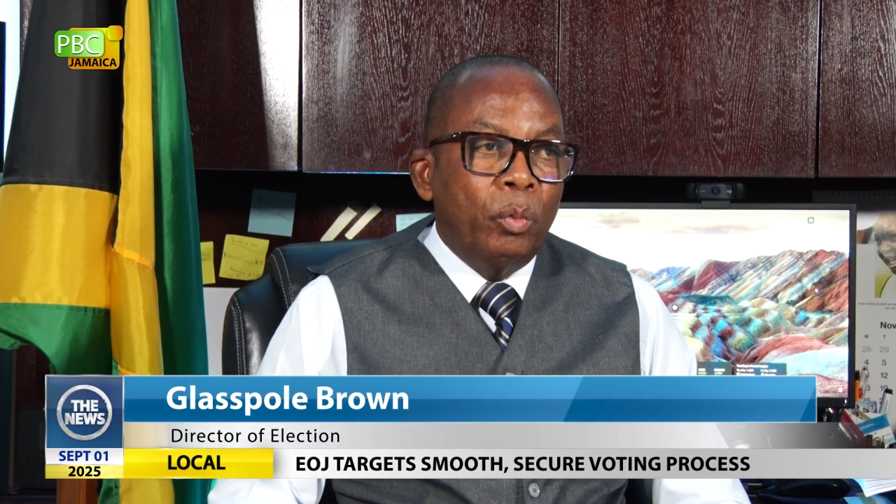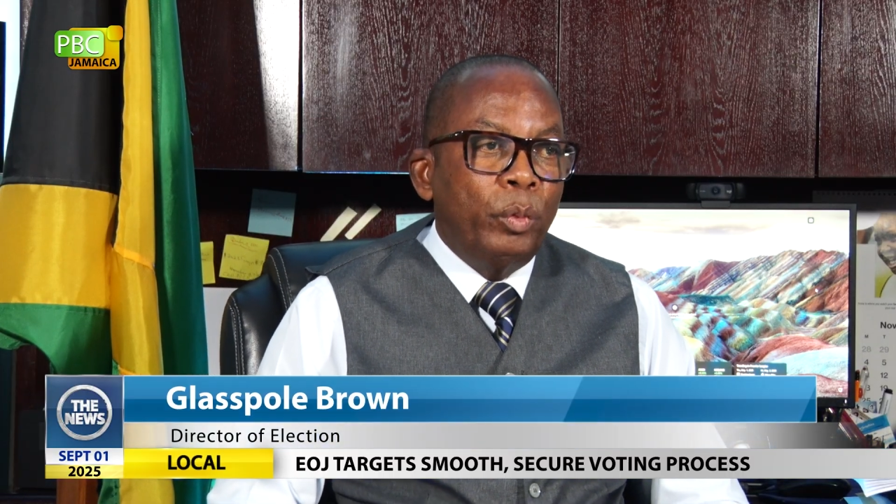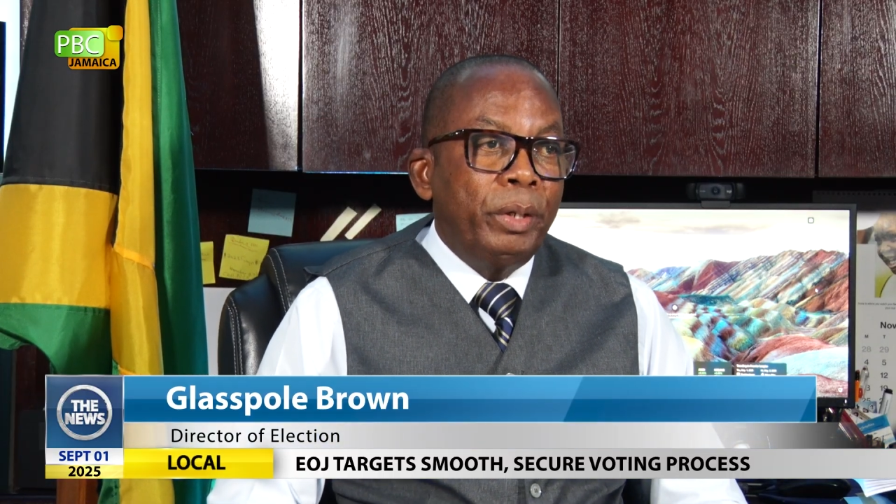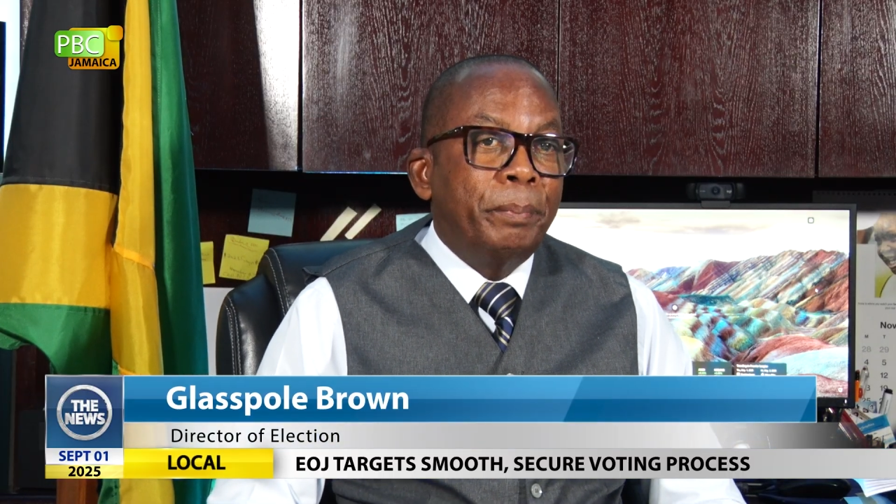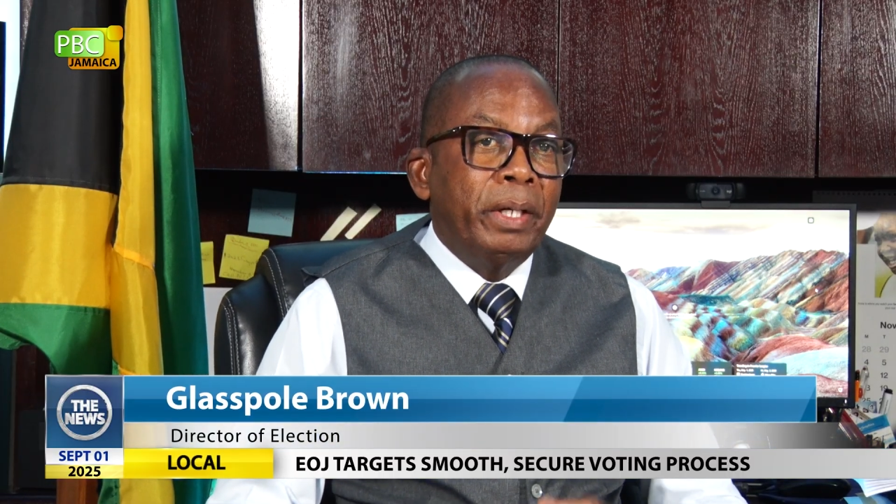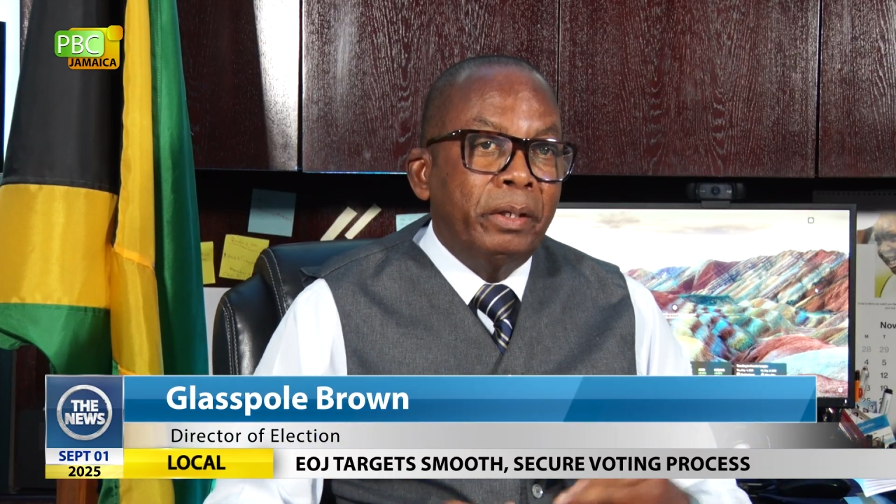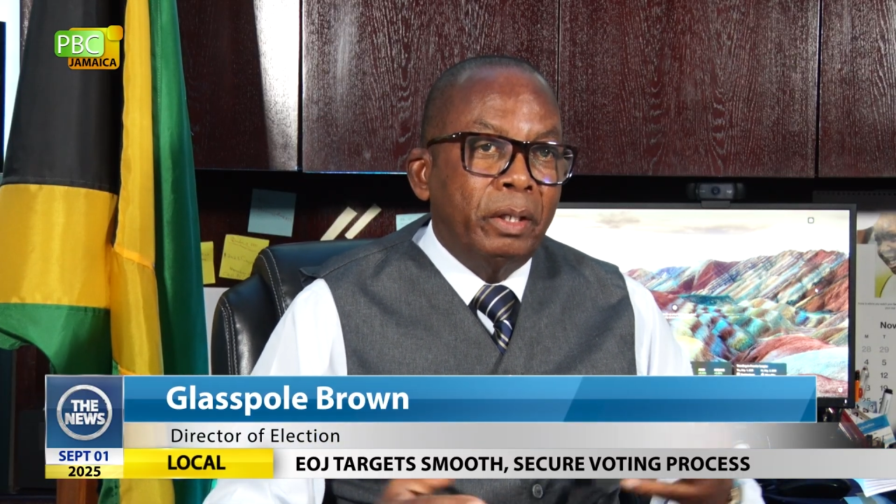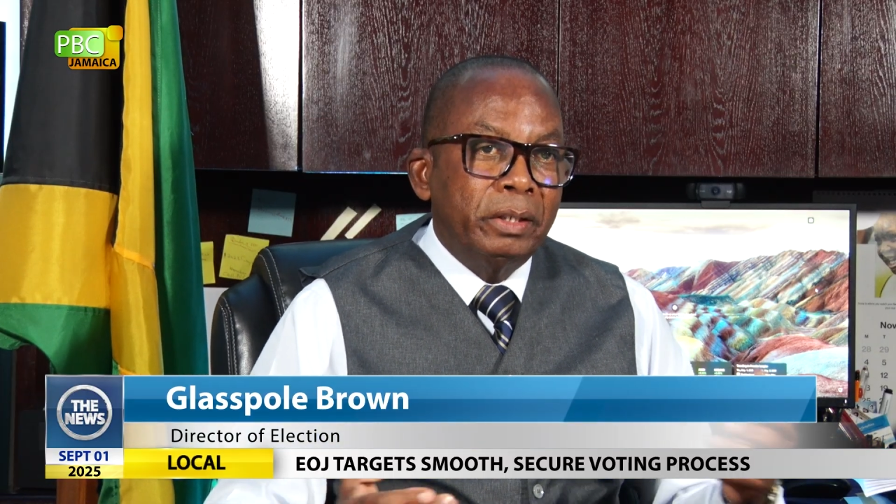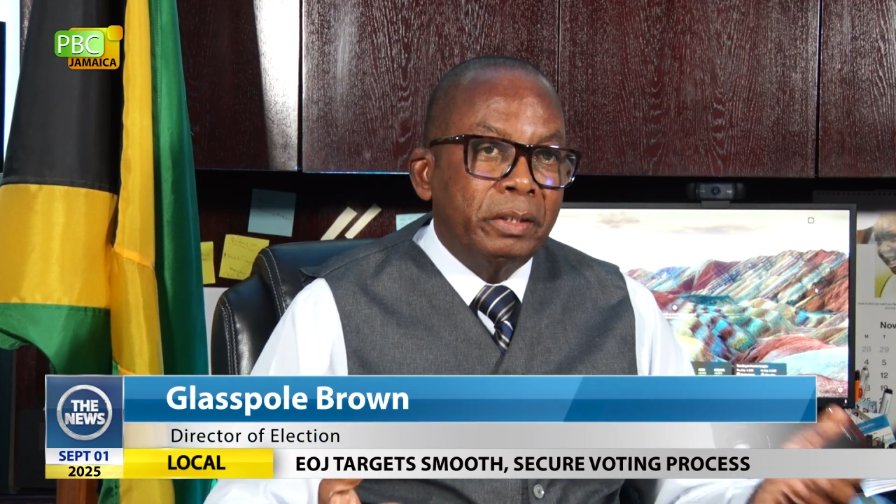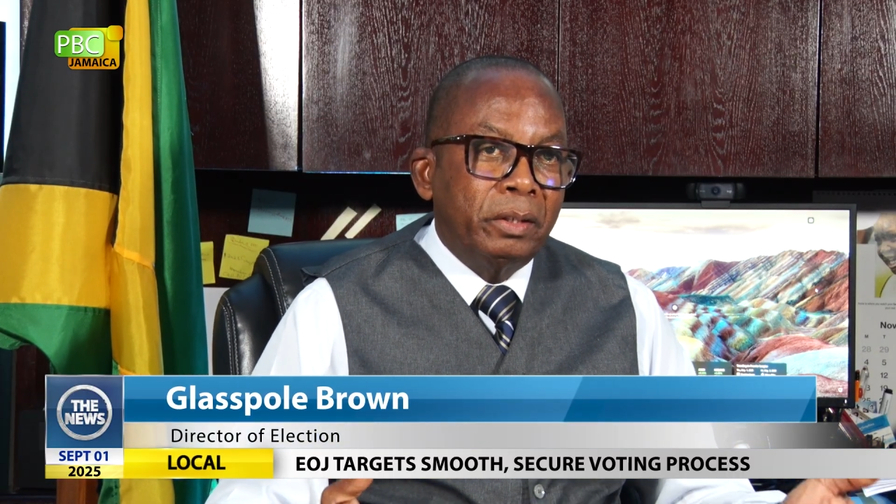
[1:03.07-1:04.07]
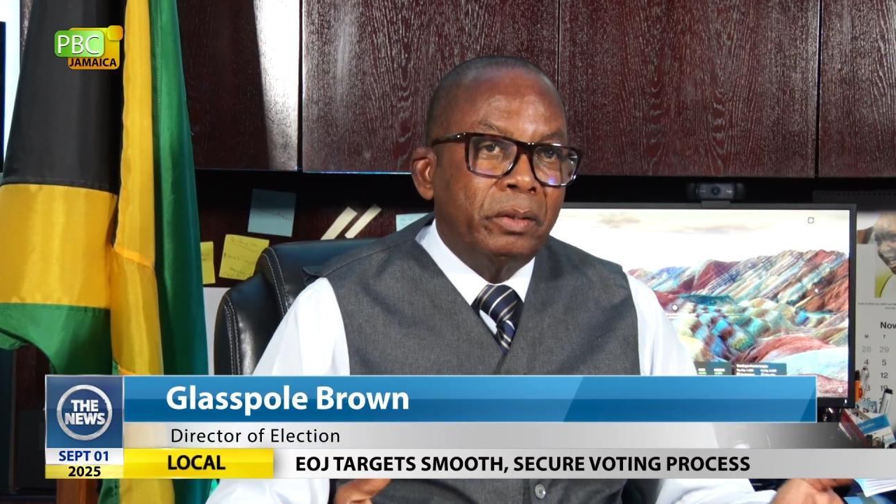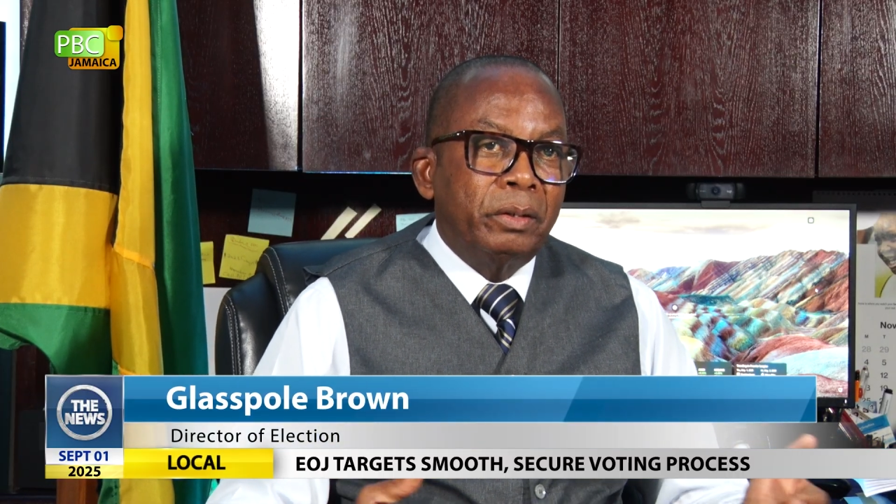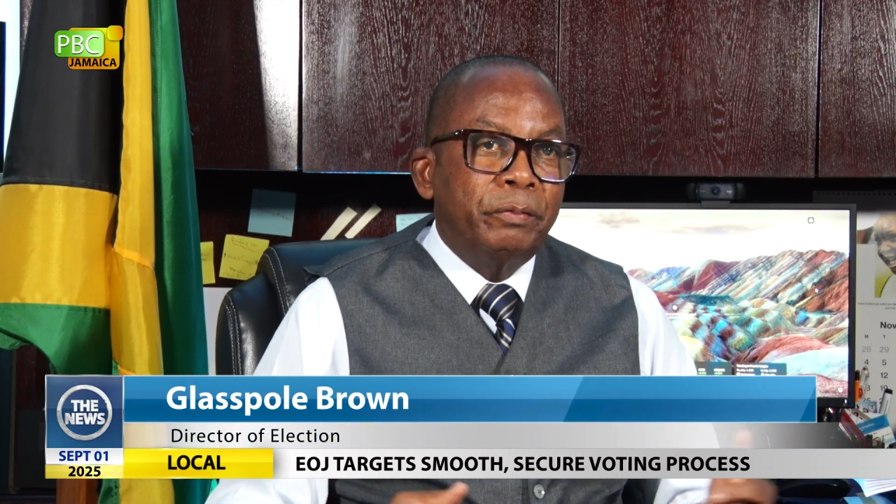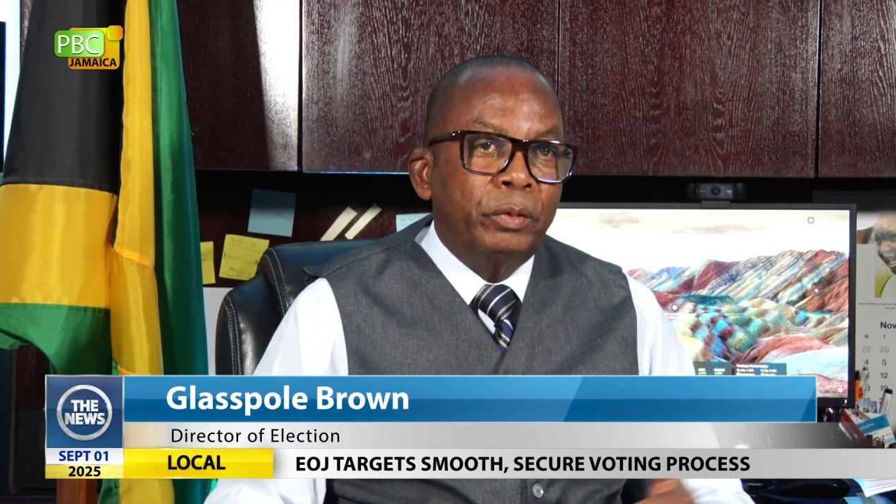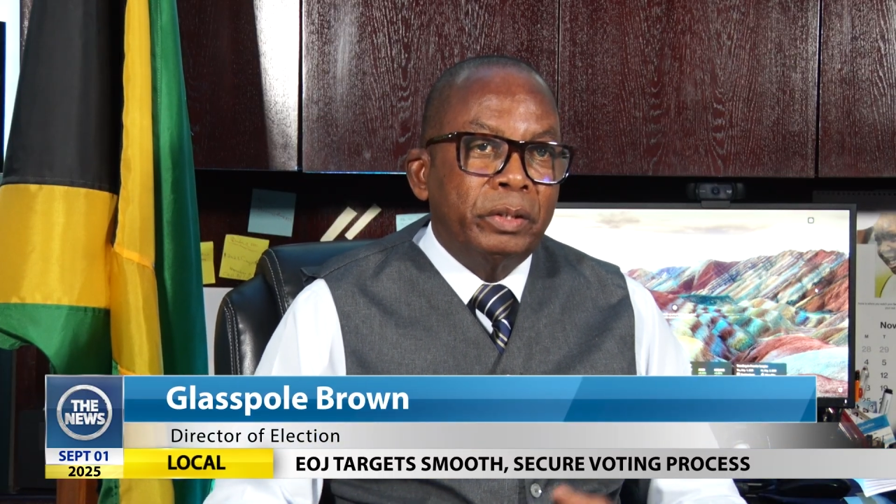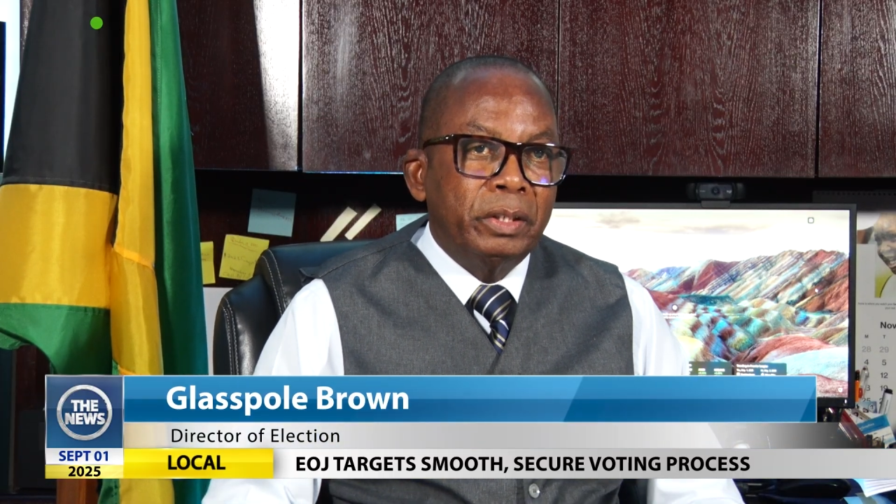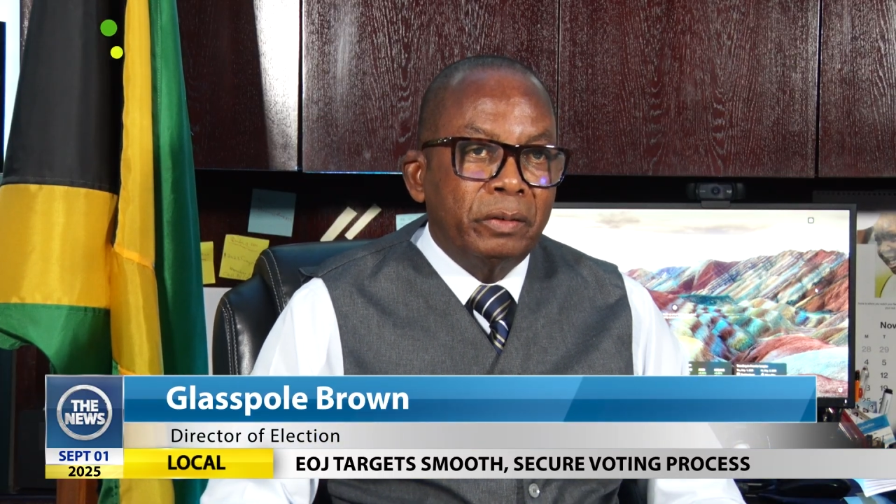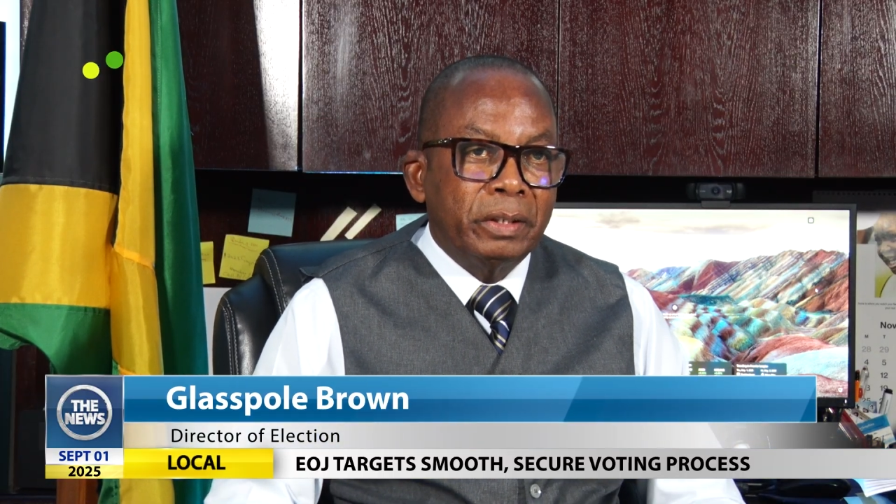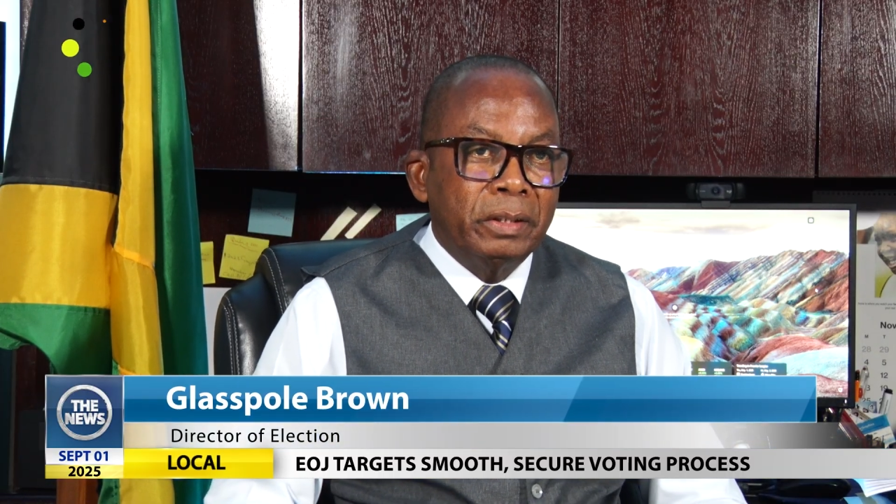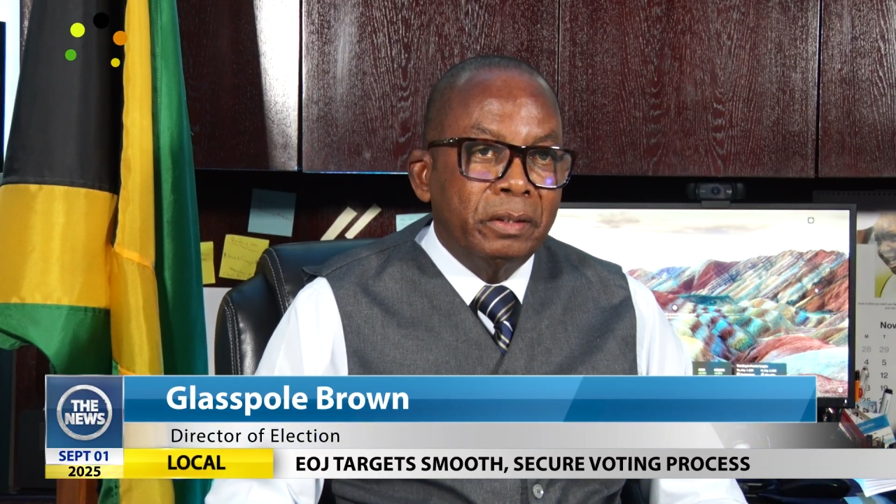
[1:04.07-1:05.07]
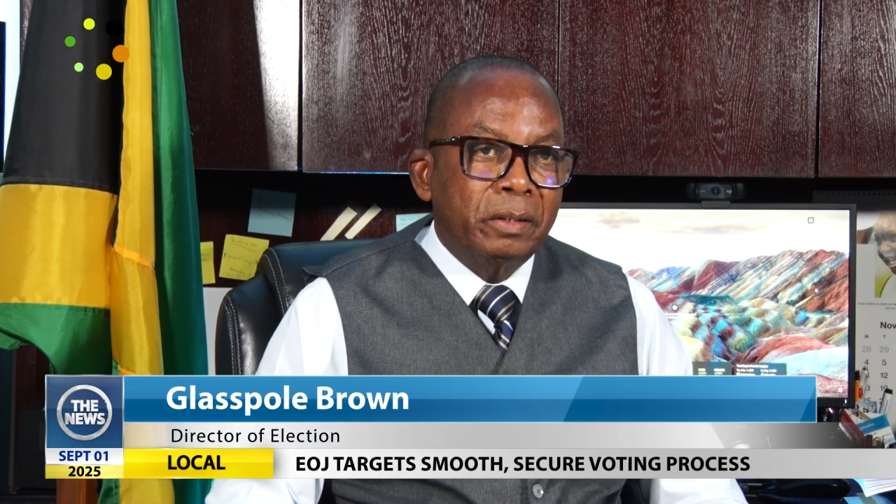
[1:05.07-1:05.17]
We depend on the security forces to assist